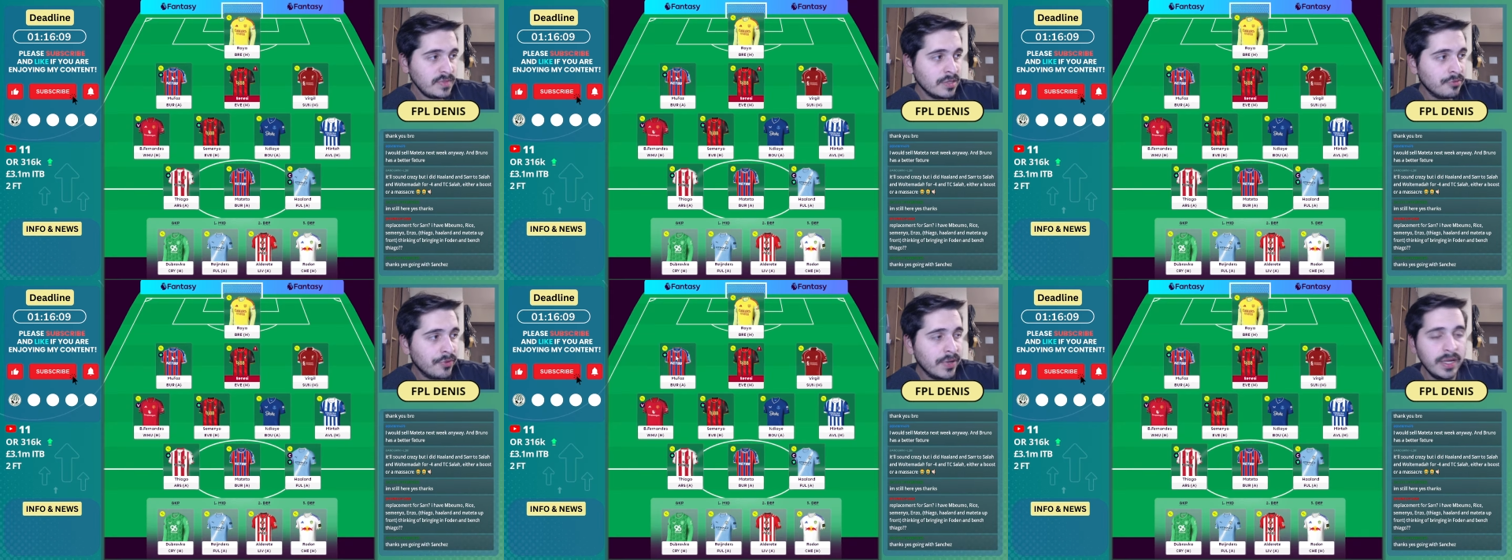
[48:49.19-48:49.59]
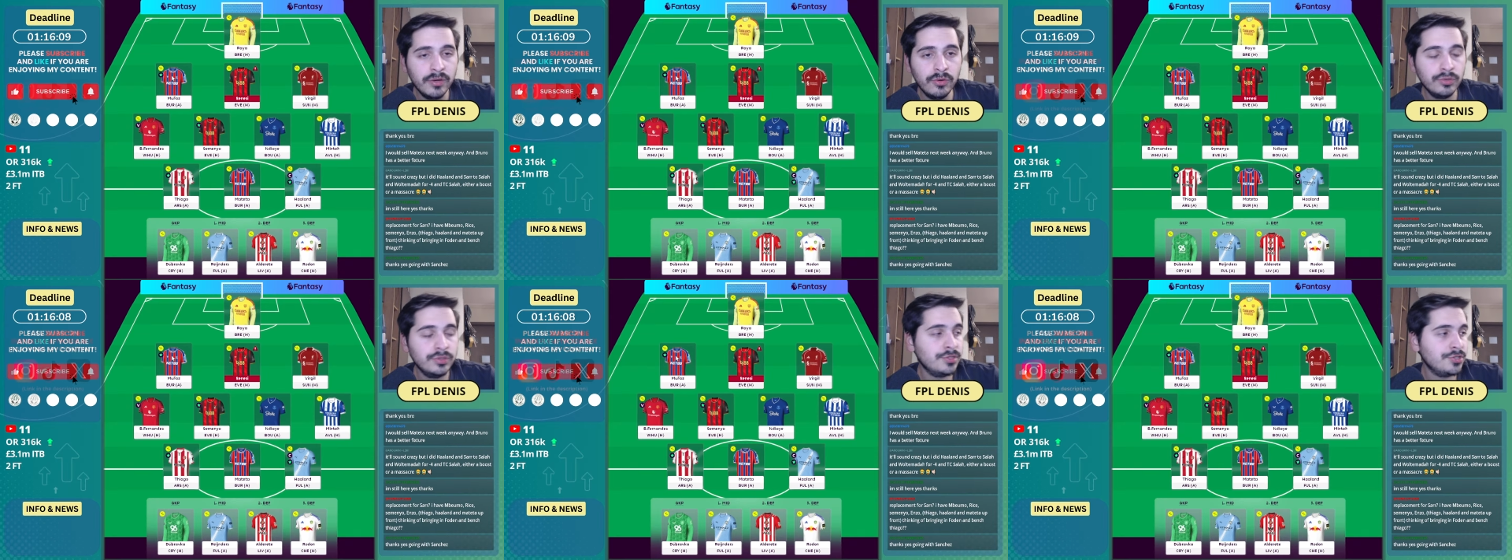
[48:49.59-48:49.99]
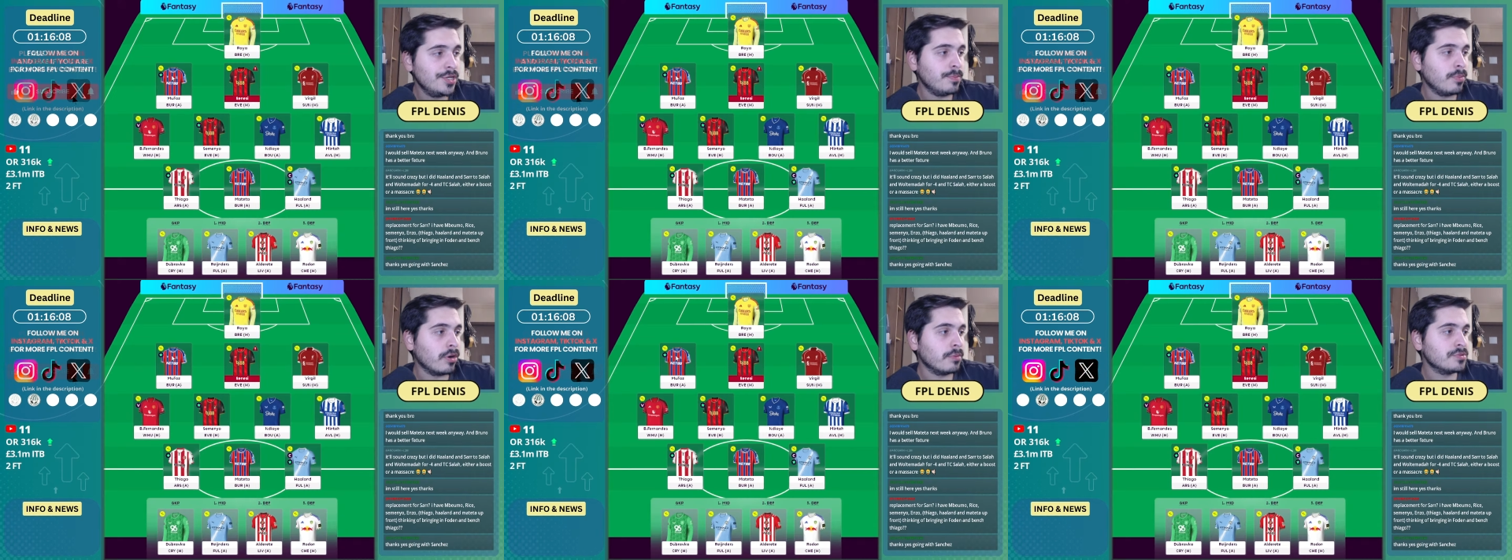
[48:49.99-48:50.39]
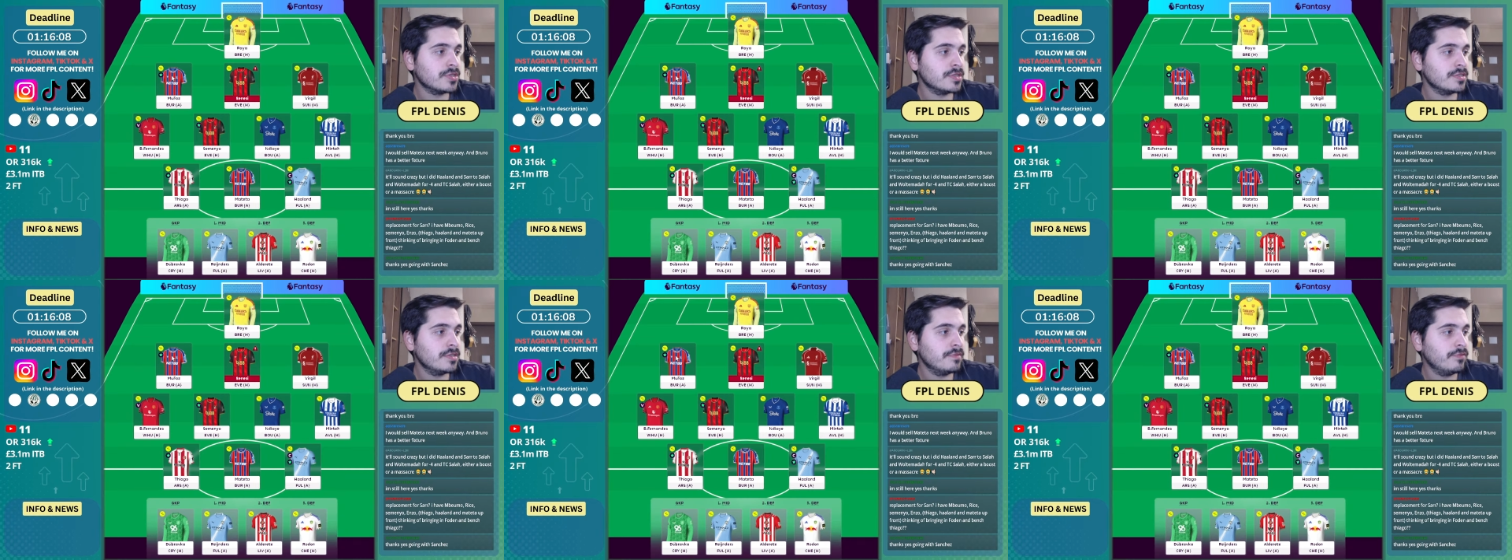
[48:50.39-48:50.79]
really good cheap
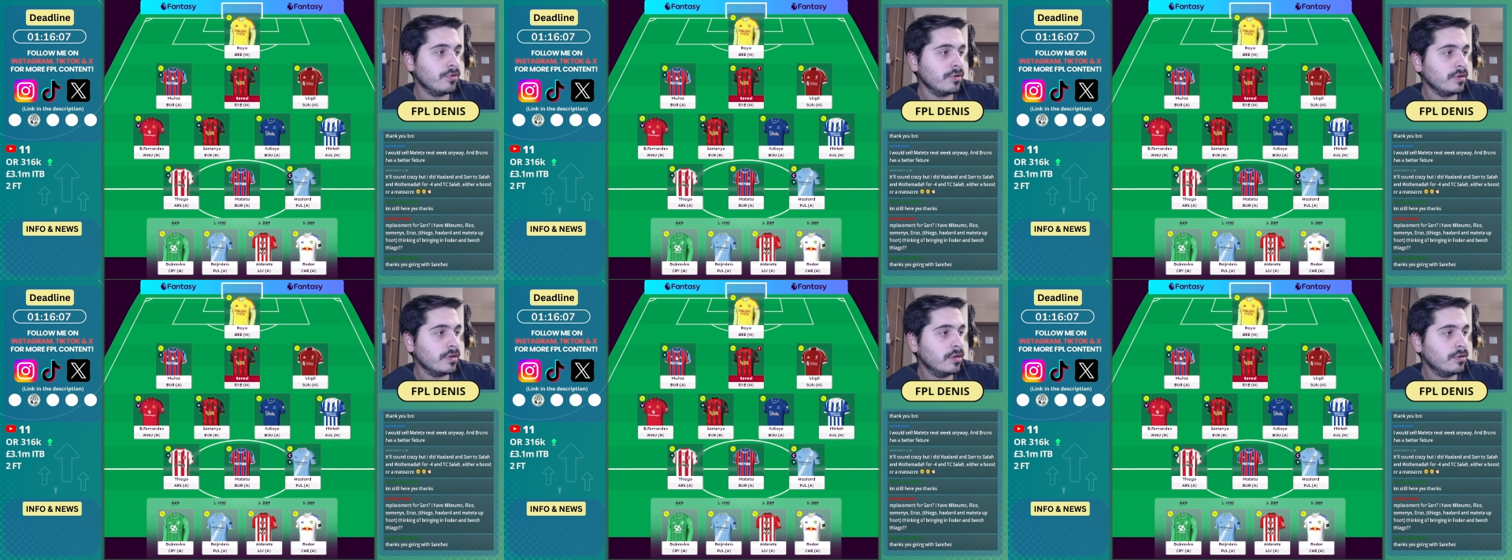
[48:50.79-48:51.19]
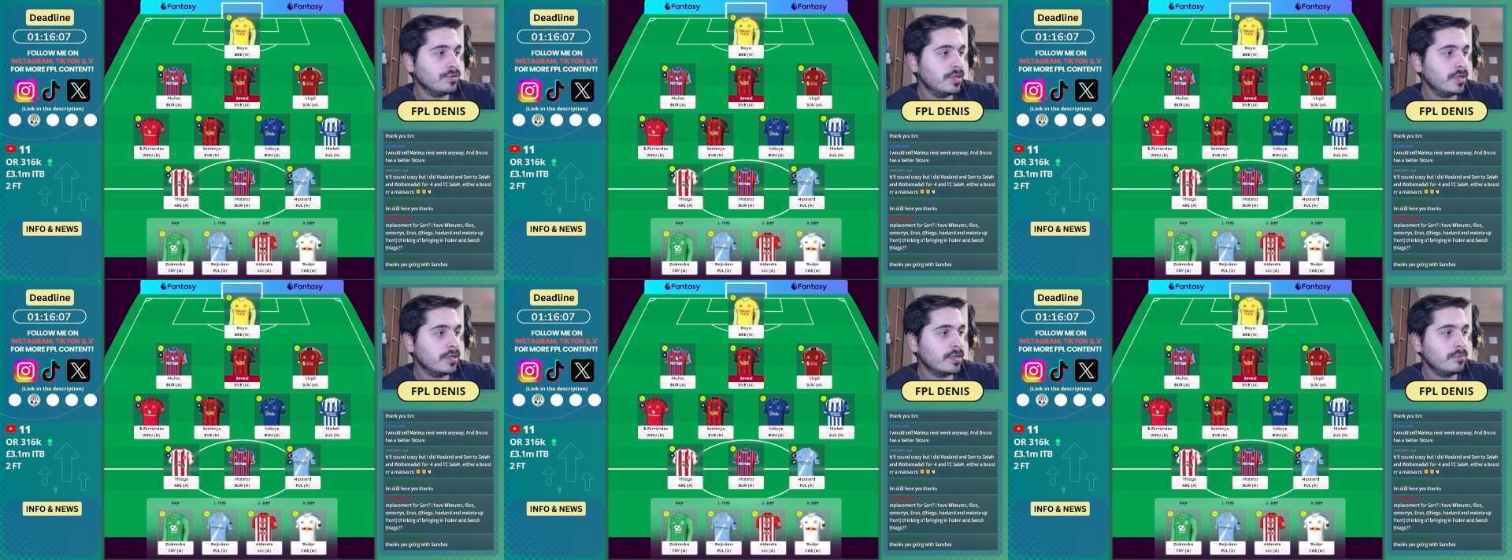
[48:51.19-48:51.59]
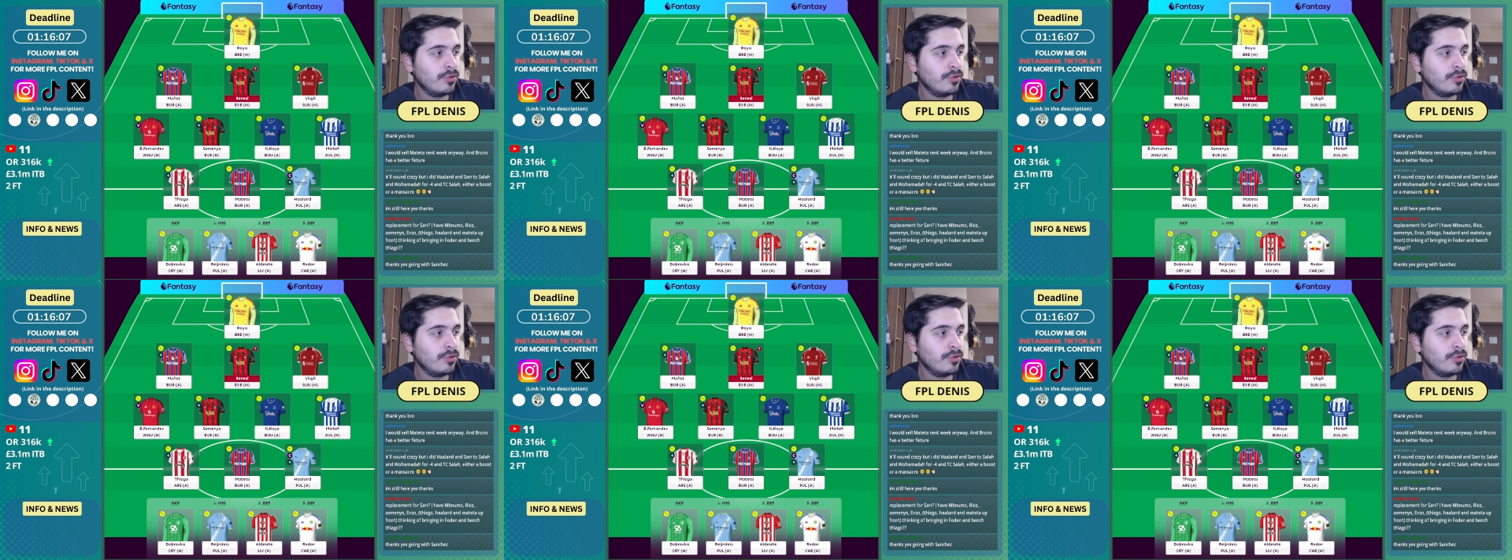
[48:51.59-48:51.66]
options if you want to go there.